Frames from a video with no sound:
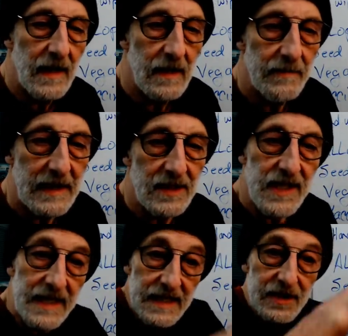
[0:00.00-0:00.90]
Because they
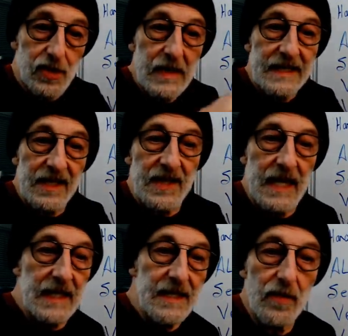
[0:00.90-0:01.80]
need to treat the thing
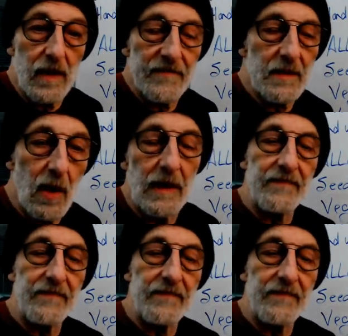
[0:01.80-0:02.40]
in you of the moment.